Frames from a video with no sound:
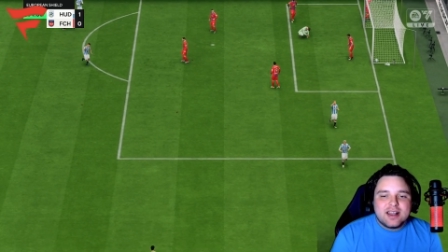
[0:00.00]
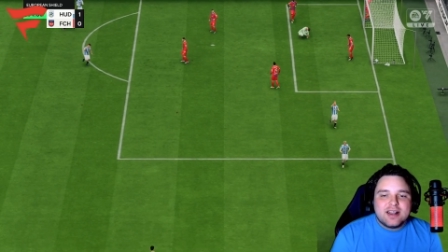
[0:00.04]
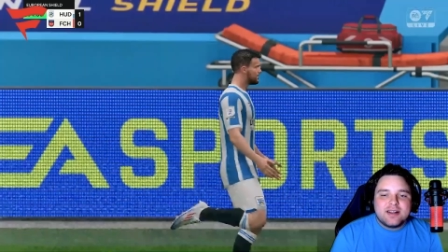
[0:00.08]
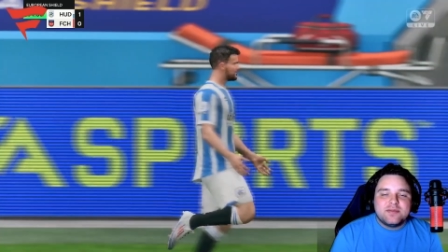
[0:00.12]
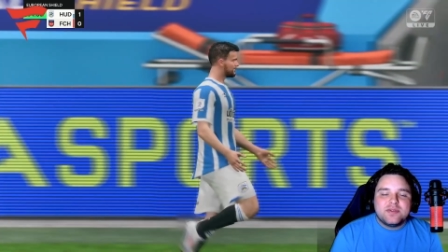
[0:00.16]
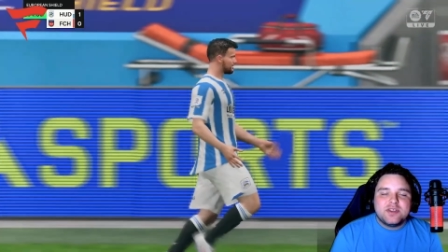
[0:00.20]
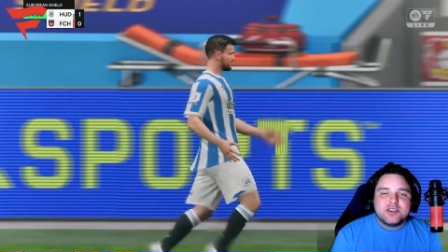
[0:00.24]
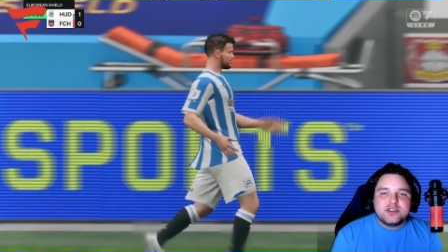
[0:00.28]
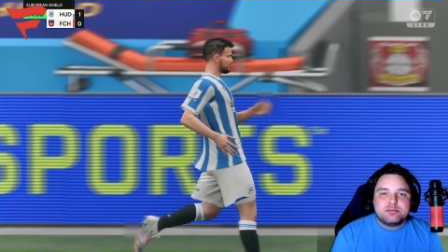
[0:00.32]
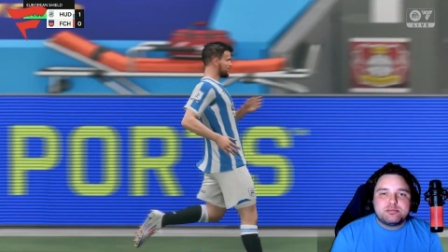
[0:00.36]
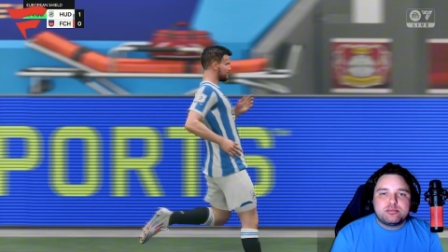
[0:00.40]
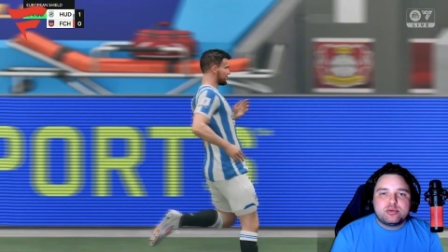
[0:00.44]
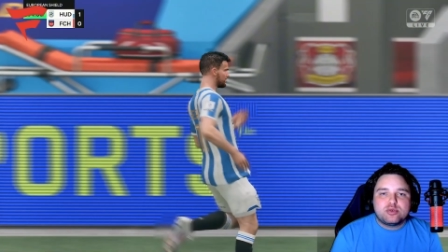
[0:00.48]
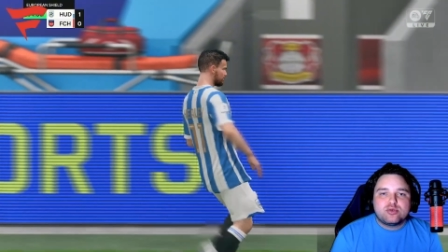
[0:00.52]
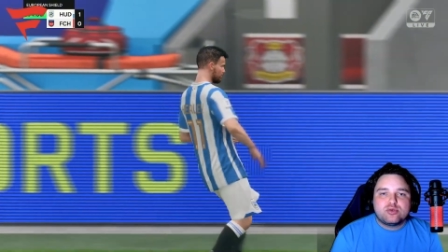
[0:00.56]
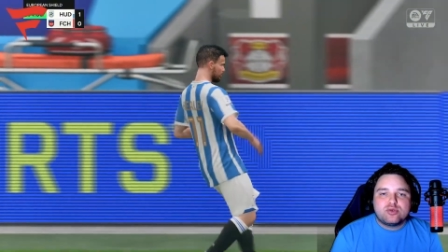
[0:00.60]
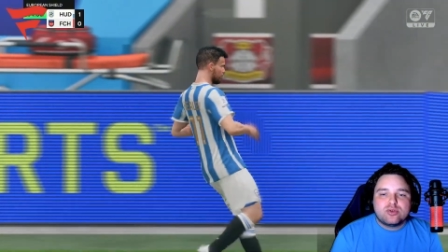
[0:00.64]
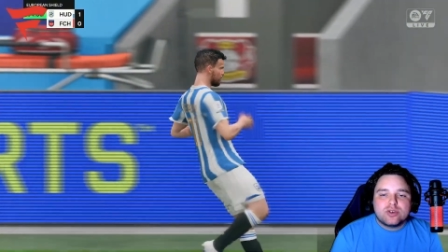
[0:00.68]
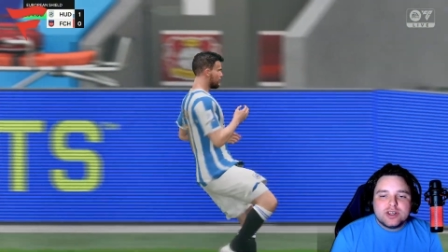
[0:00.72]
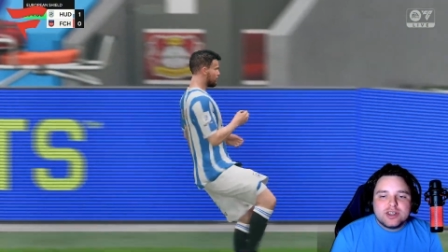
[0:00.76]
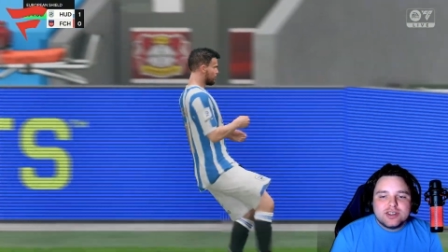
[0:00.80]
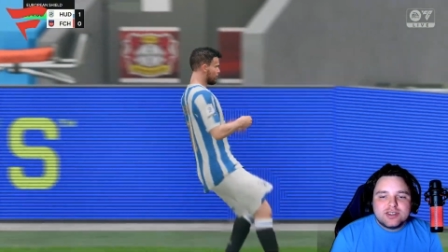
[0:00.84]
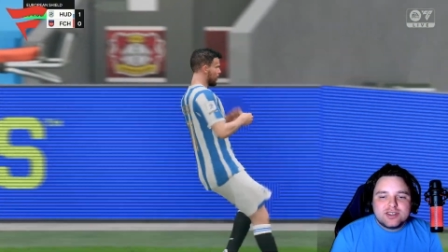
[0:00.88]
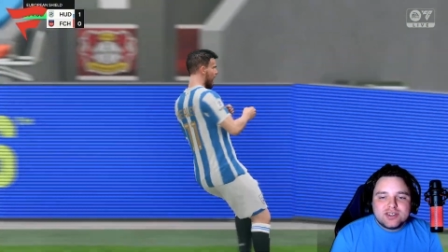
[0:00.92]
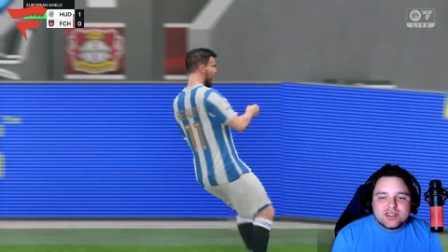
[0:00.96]
this
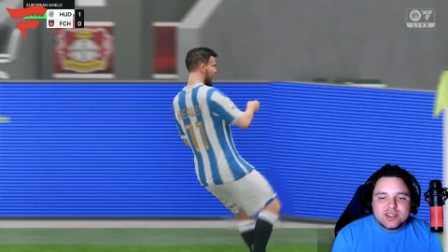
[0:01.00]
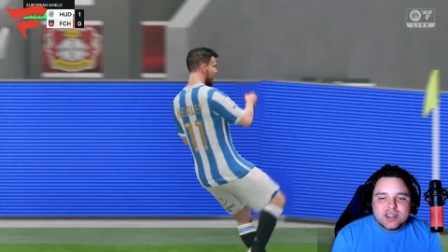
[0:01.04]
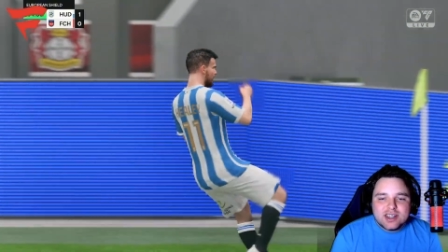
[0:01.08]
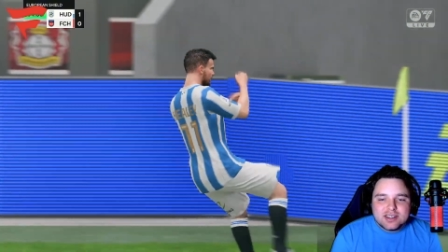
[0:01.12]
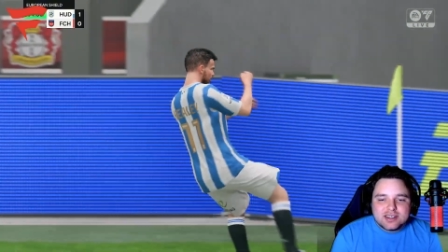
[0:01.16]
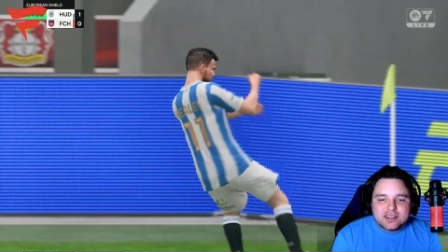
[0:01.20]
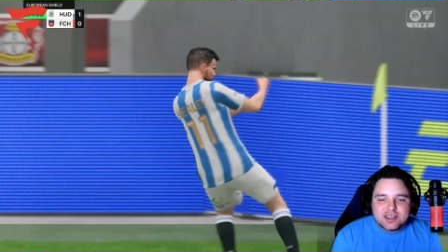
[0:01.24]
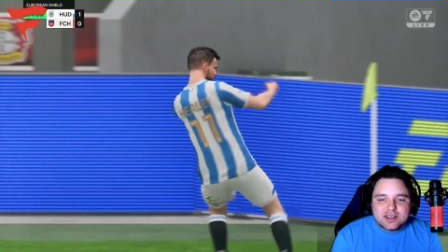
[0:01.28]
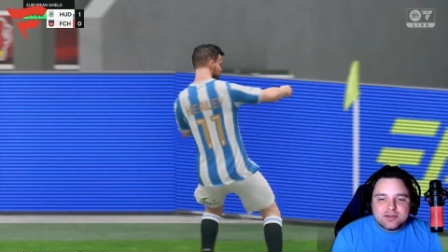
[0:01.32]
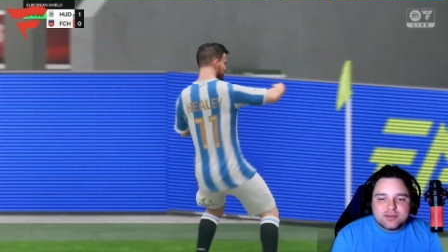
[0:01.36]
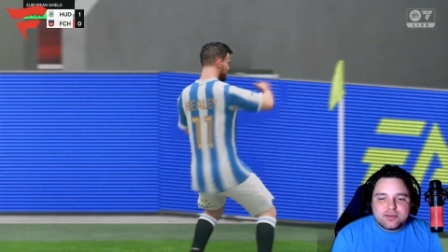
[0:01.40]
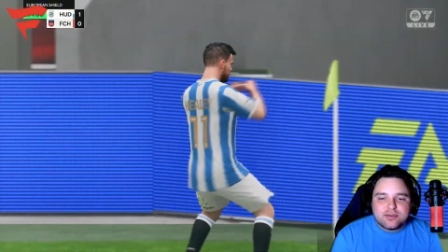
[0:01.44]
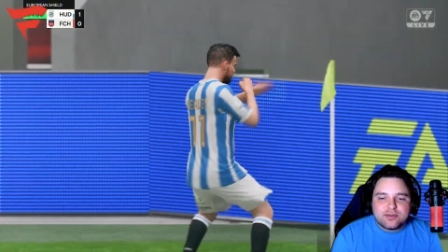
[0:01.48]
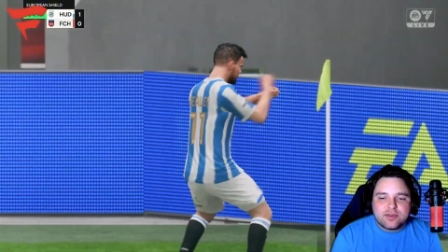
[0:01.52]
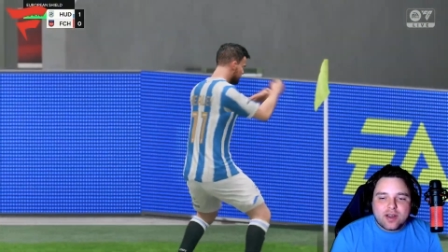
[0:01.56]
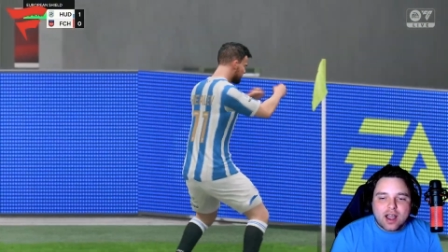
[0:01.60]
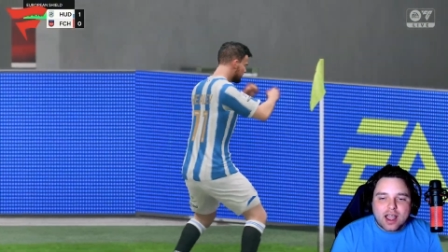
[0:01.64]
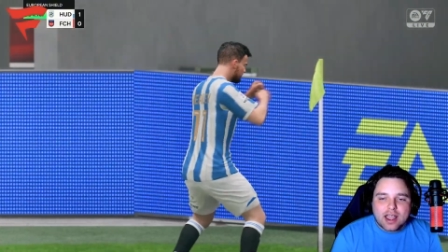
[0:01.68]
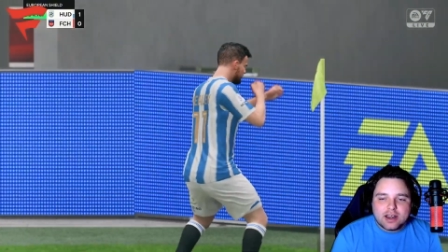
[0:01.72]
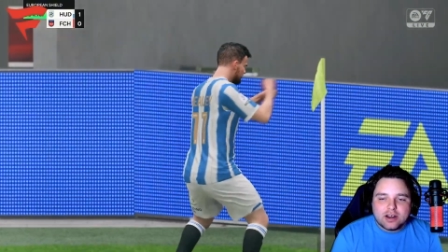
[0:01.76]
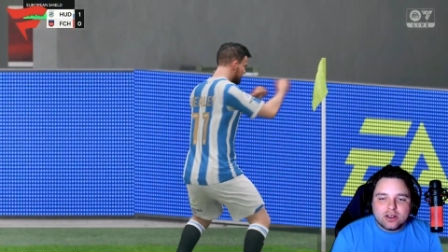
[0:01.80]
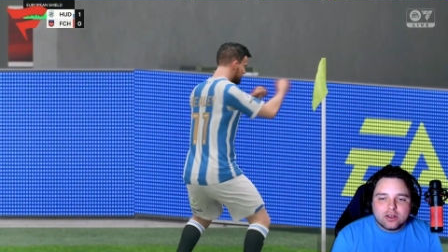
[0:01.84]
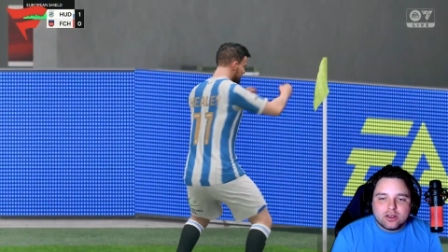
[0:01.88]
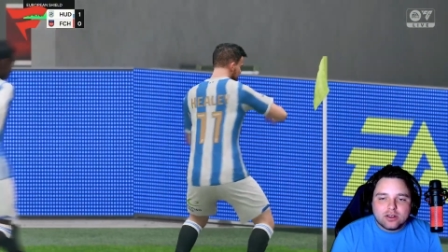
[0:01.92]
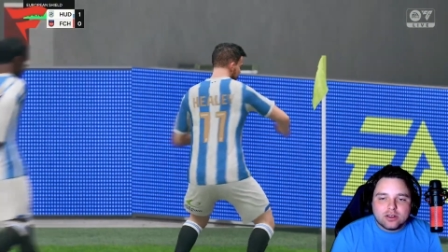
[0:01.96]
preseason
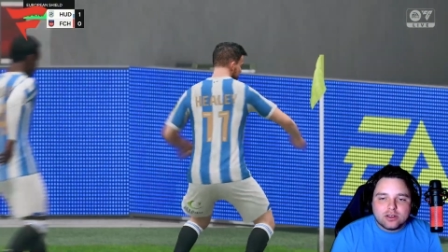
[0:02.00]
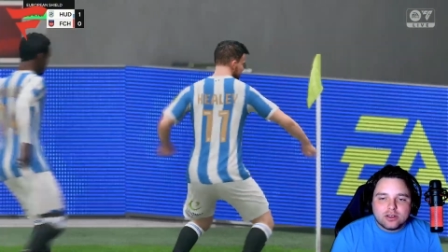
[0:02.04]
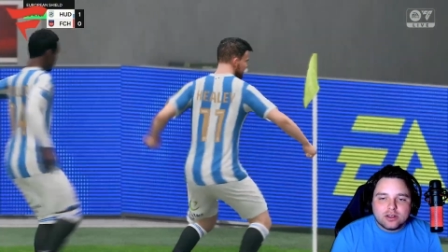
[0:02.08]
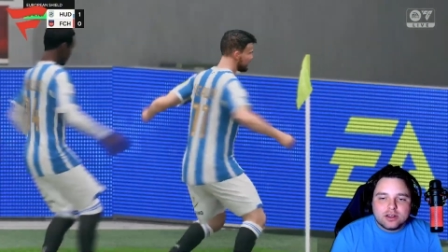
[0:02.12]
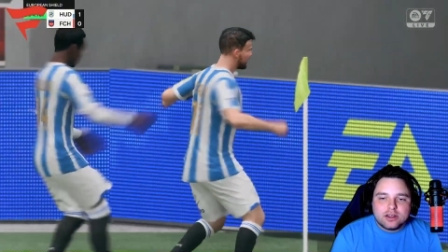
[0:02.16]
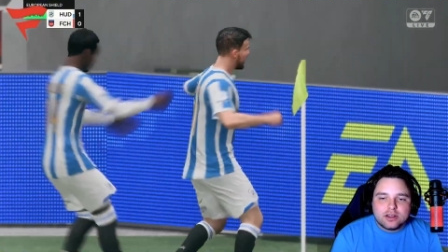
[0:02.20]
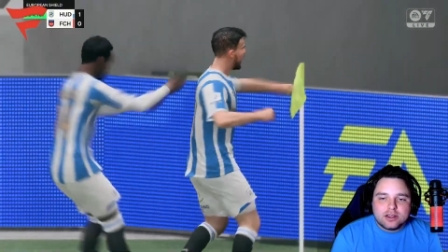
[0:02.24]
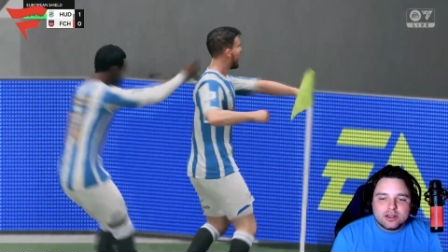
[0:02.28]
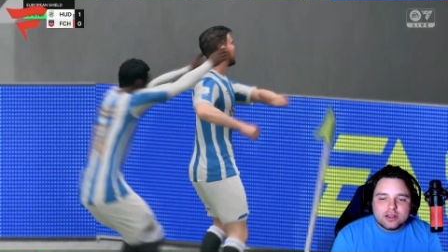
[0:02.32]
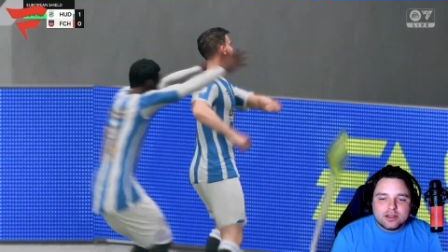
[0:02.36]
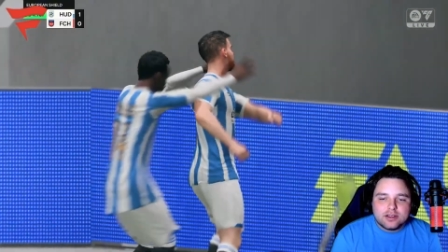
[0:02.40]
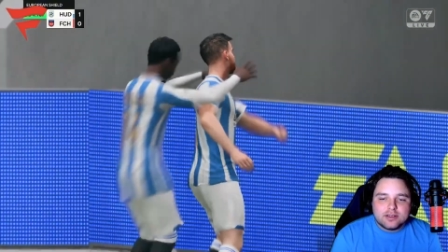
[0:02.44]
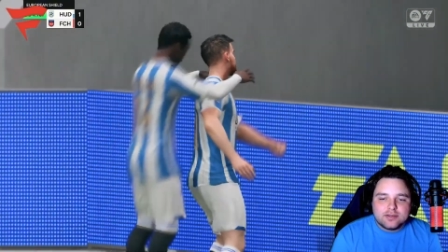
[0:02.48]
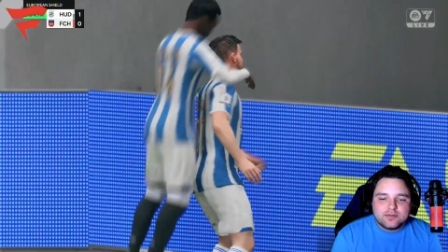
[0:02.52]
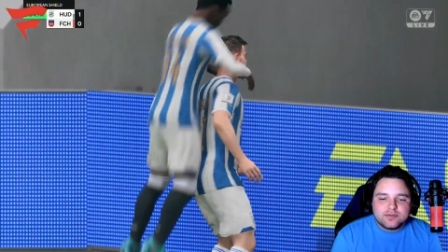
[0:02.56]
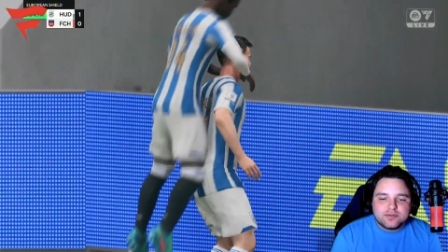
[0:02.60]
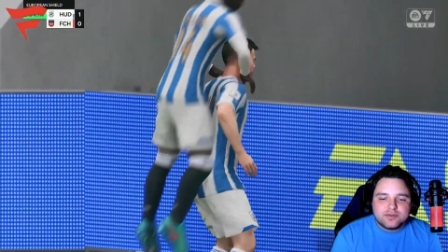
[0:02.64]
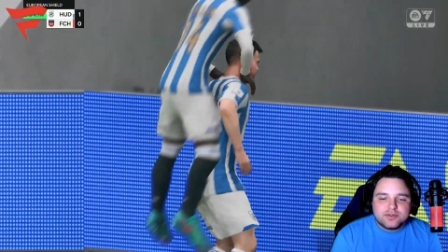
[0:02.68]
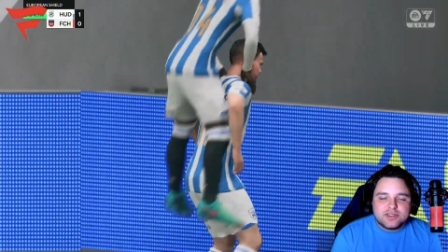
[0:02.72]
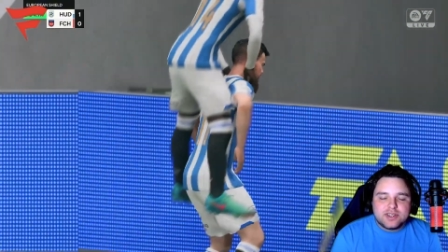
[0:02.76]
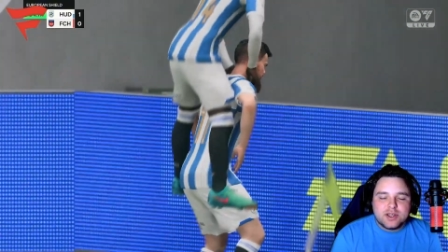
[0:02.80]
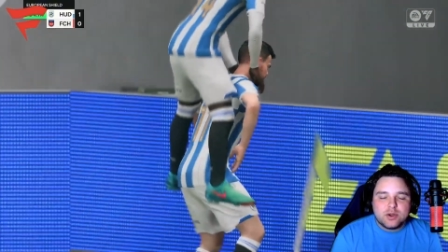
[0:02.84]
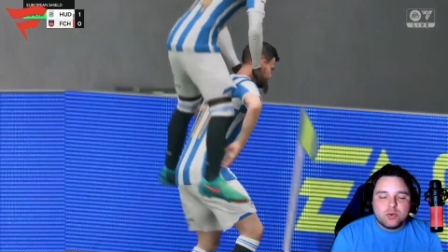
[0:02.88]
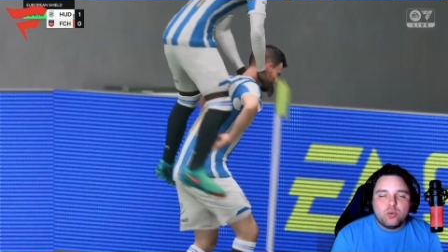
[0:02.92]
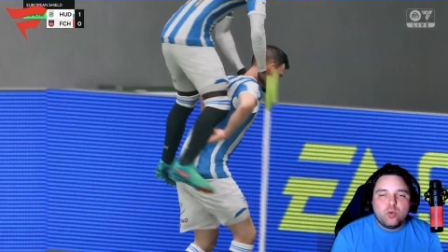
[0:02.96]
final
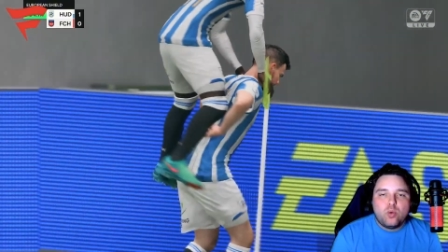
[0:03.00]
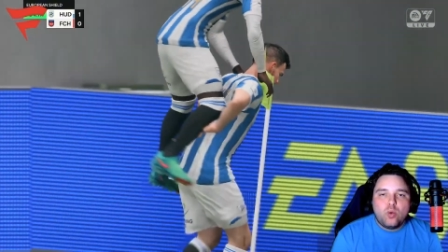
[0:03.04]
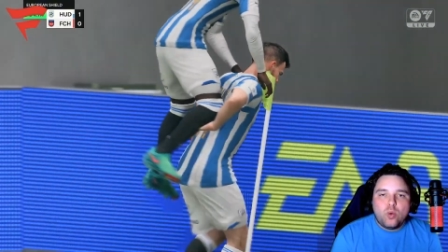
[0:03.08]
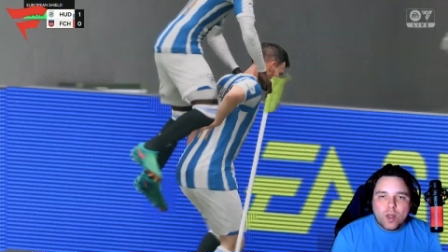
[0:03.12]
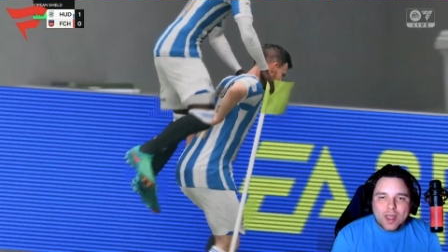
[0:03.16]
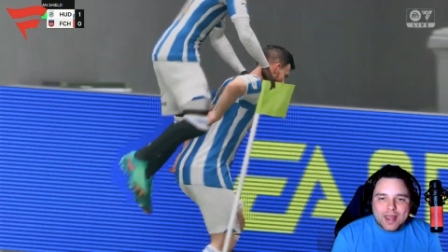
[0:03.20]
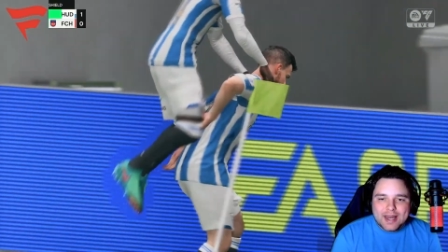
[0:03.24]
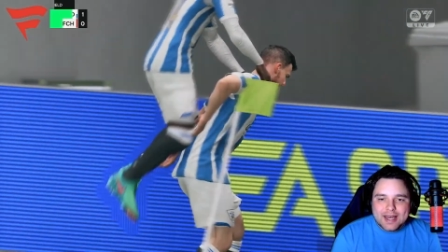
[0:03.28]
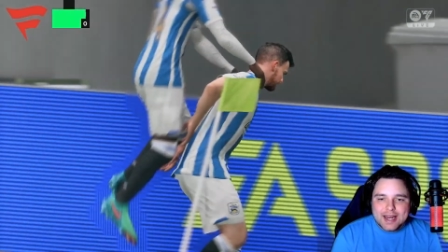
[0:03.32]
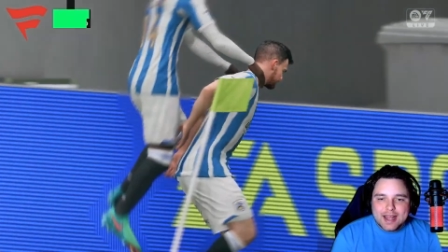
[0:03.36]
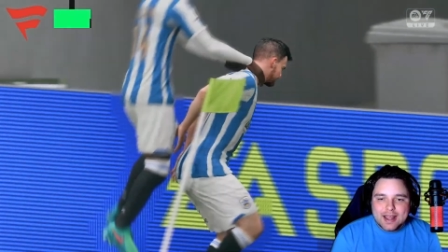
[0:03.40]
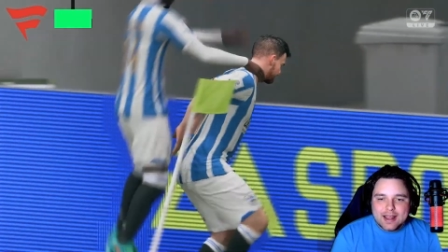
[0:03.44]
to win